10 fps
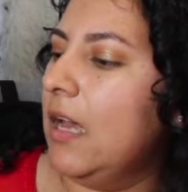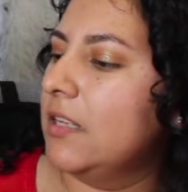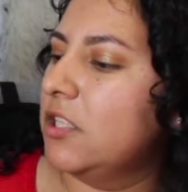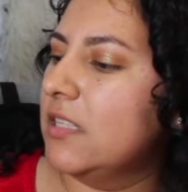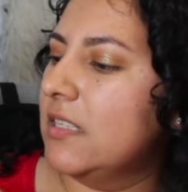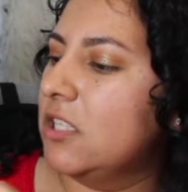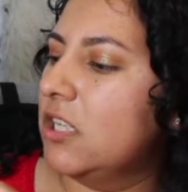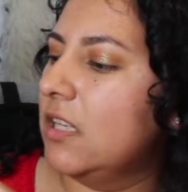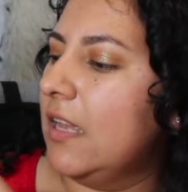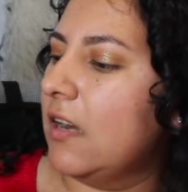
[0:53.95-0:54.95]
cheese and
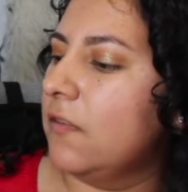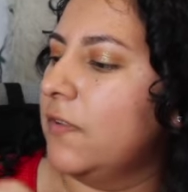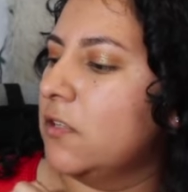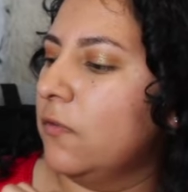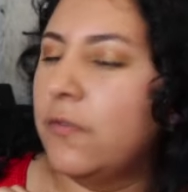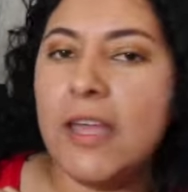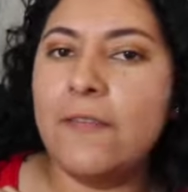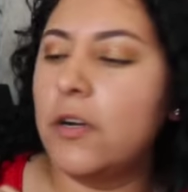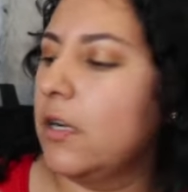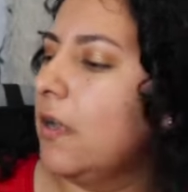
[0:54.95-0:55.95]
chili, artificial
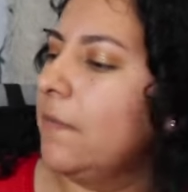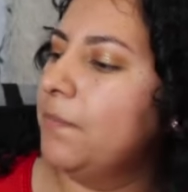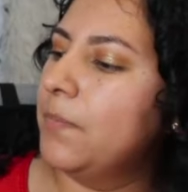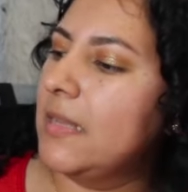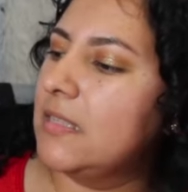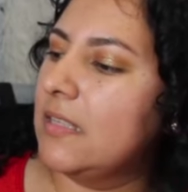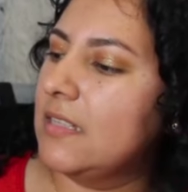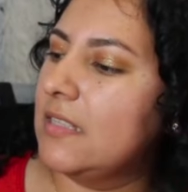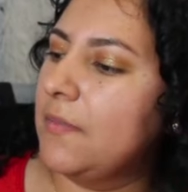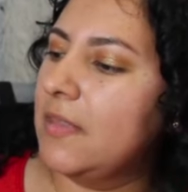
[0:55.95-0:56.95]
flavored. Basically
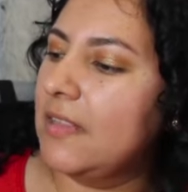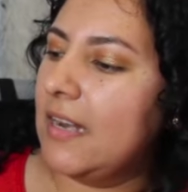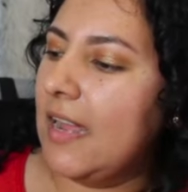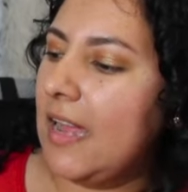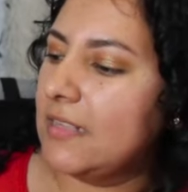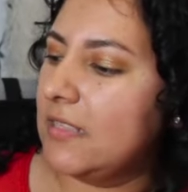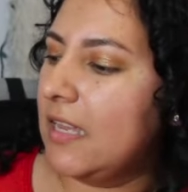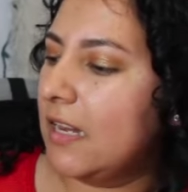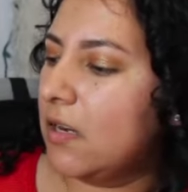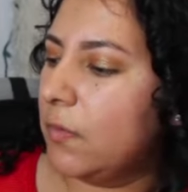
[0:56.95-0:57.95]
the same thing that it has
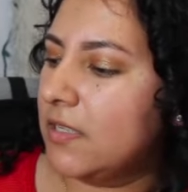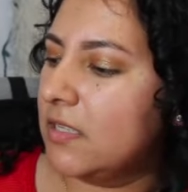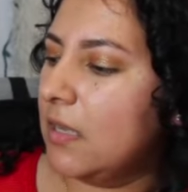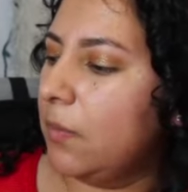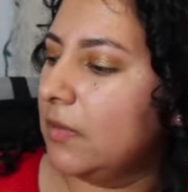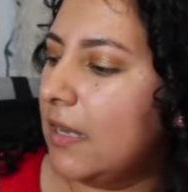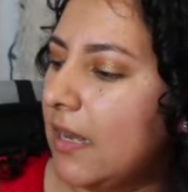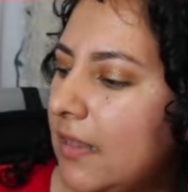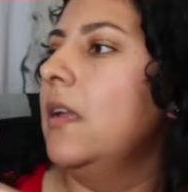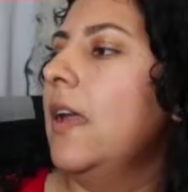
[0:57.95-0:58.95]
here, which is the
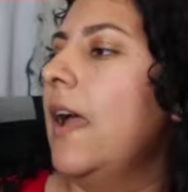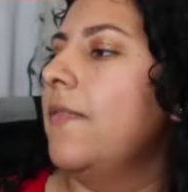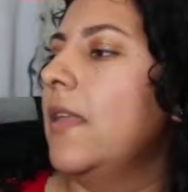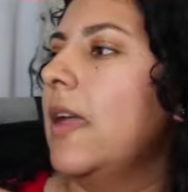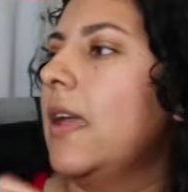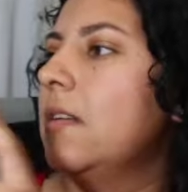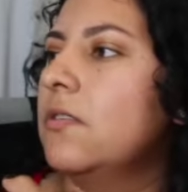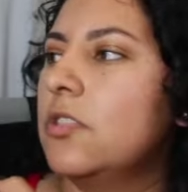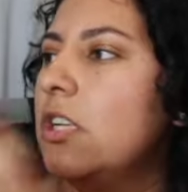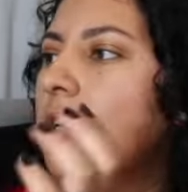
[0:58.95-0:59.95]
Botanas. And then
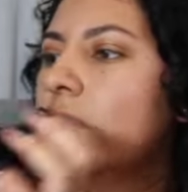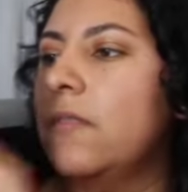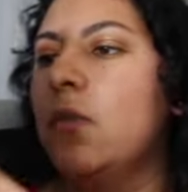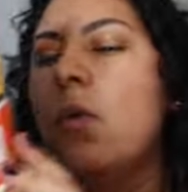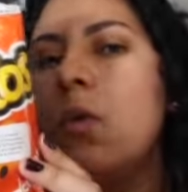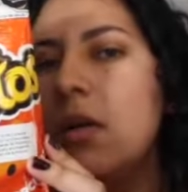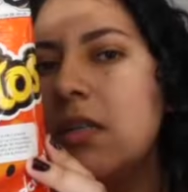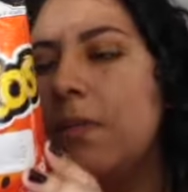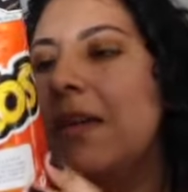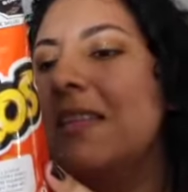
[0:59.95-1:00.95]
Cheetos, of
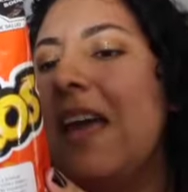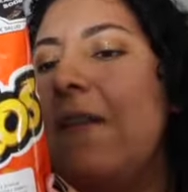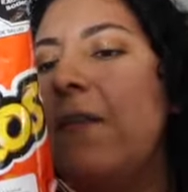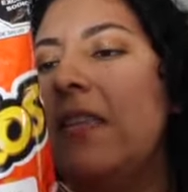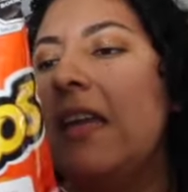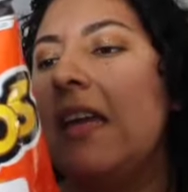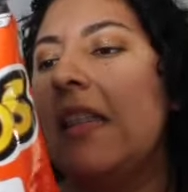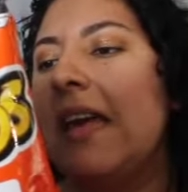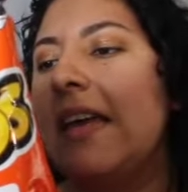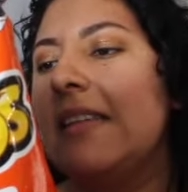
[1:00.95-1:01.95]
course, because everything,
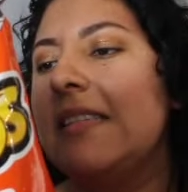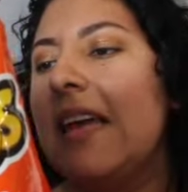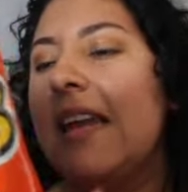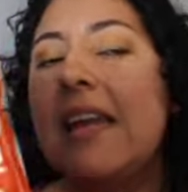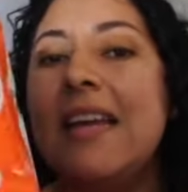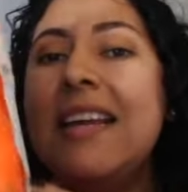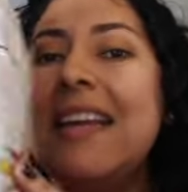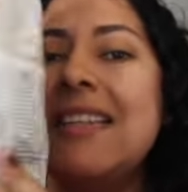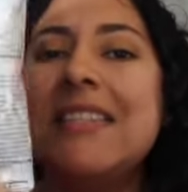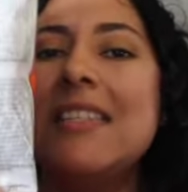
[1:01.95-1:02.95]
like I said,
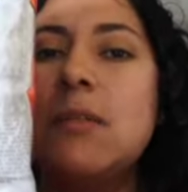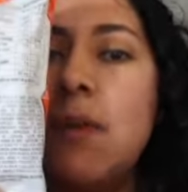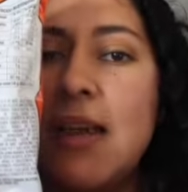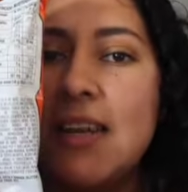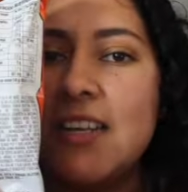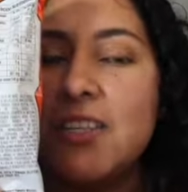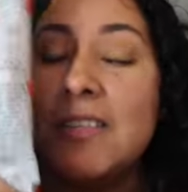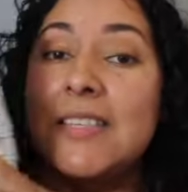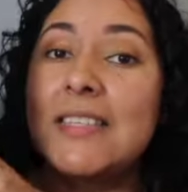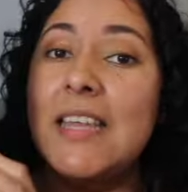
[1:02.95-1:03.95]
is in Spanish
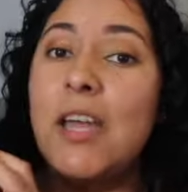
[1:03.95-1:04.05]
since they